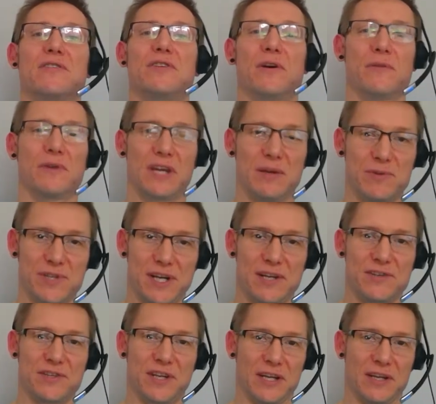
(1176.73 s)
don't keep
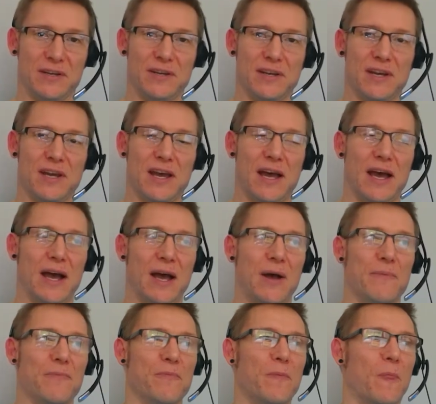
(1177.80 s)
changing it.
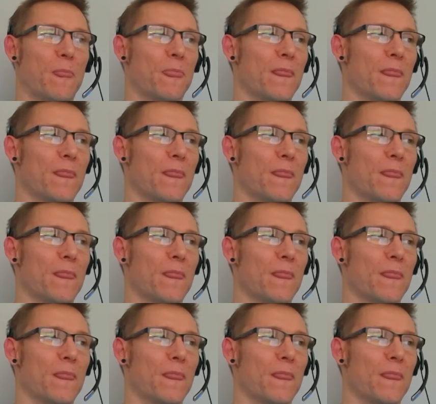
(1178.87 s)
Um,